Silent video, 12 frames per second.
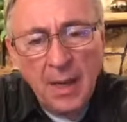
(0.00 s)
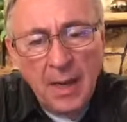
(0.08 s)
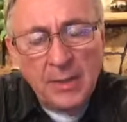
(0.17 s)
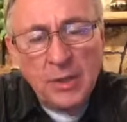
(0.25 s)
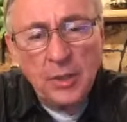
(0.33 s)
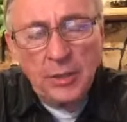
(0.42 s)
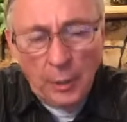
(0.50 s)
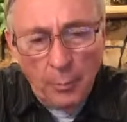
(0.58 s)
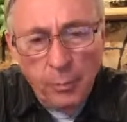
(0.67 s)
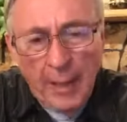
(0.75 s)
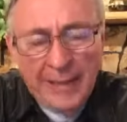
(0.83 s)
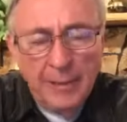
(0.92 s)
until you
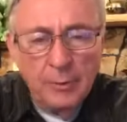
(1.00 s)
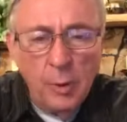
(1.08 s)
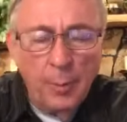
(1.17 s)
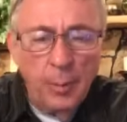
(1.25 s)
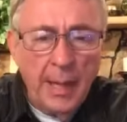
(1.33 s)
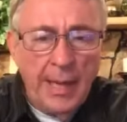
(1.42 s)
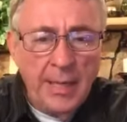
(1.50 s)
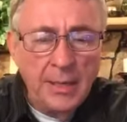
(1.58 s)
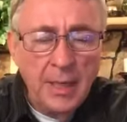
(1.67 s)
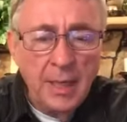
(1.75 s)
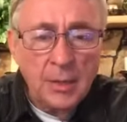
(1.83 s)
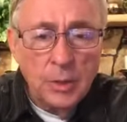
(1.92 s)
bring them to a
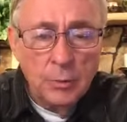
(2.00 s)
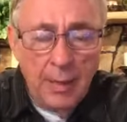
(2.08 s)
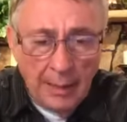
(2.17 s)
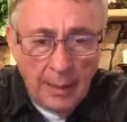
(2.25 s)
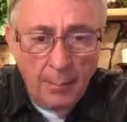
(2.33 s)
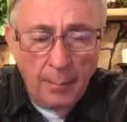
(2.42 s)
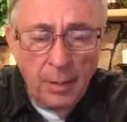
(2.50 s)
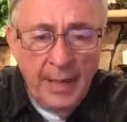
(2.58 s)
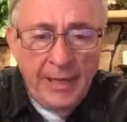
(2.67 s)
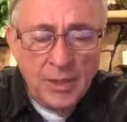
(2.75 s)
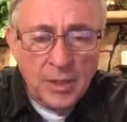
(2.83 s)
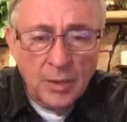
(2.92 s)
place to a
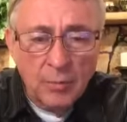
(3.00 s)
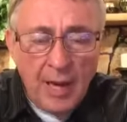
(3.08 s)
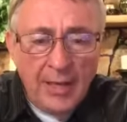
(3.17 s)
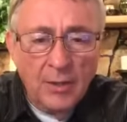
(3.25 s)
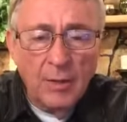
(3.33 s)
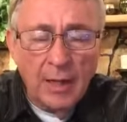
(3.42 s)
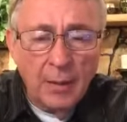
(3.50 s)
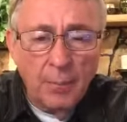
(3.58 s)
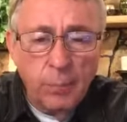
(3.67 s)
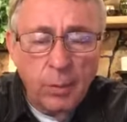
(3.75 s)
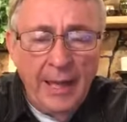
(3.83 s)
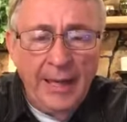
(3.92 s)
complete surrender, a
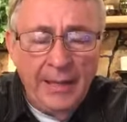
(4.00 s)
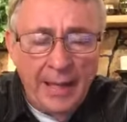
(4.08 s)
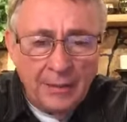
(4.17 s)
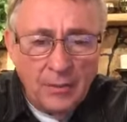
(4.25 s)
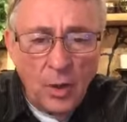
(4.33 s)
complete and